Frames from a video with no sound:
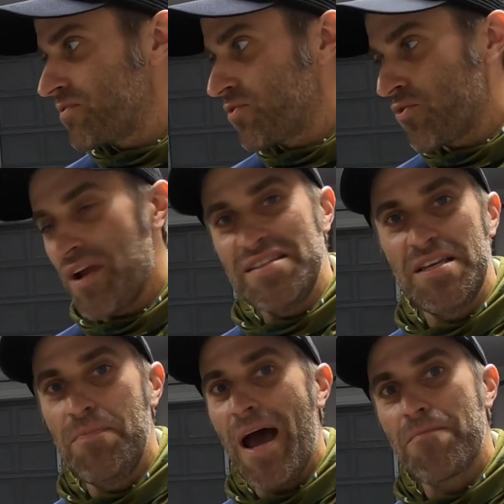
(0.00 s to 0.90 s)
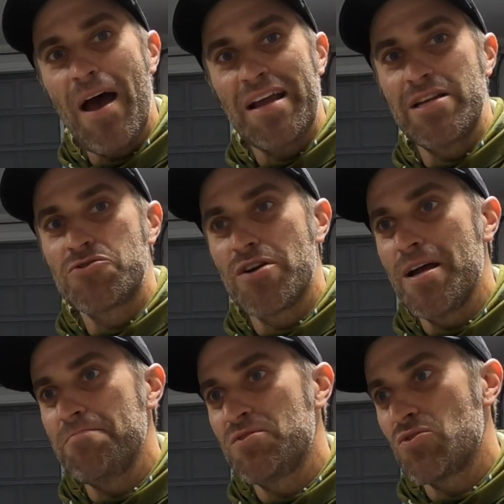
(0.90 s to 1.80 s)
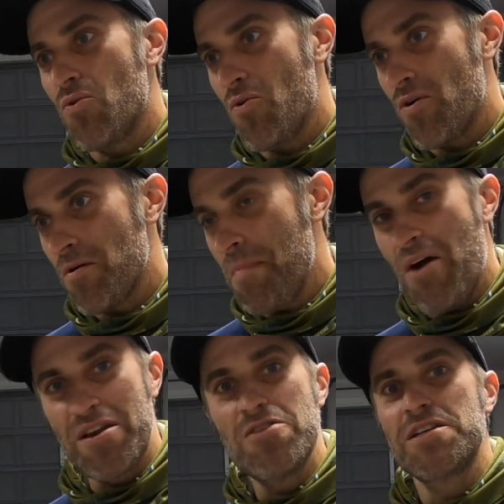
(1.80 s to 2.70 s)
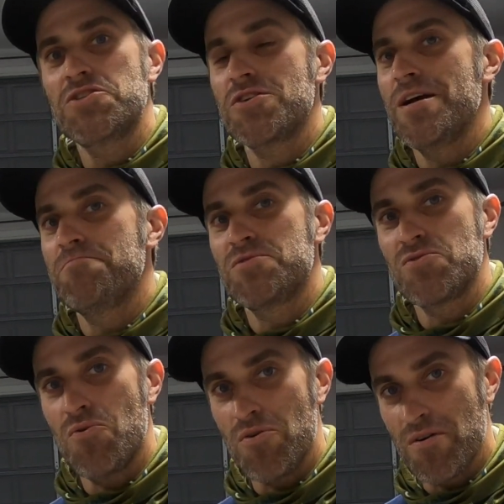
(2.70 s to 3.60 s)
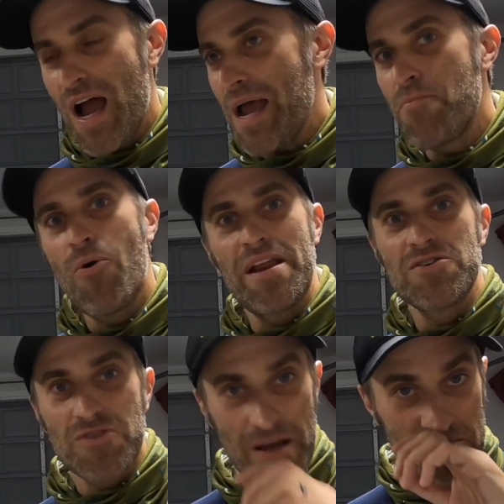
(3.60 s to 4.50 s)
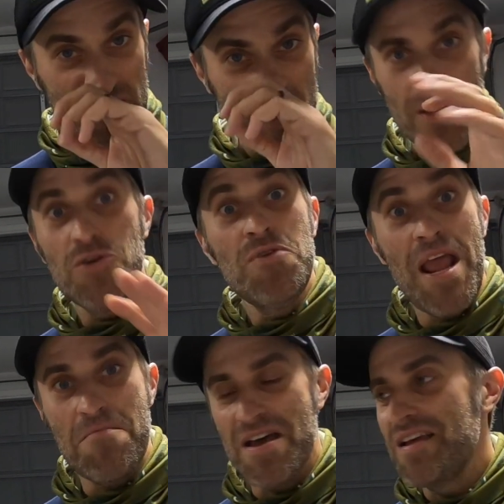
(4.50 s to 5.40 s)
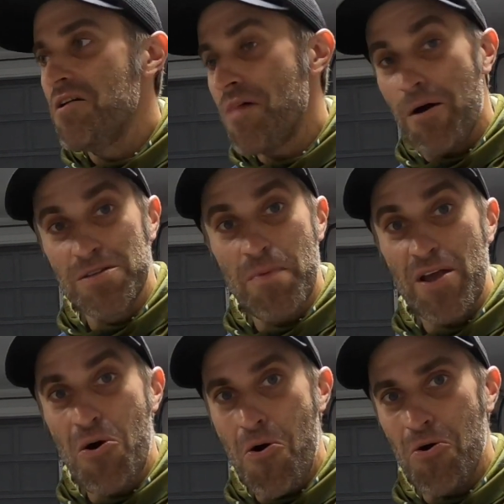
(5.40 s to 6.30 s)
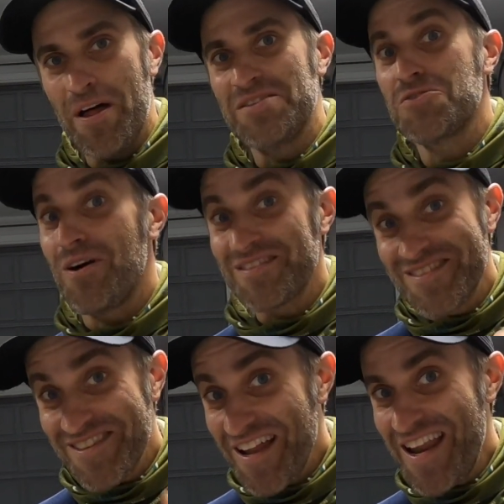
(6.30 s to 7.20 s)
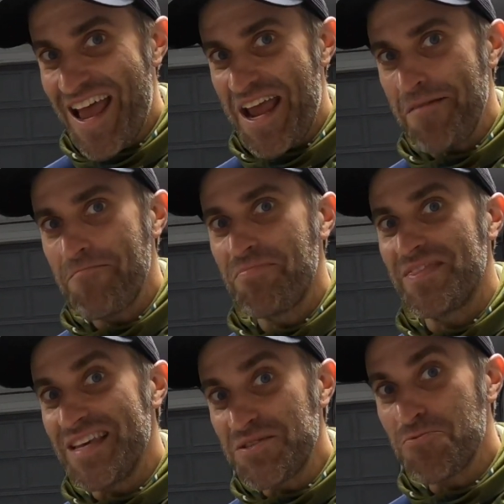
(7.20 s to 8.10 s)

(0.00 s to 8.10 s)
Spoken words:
crazy backpacking trips or mountaineering trips or high pointing trips, you name it. That was my goal. And so on Sunday this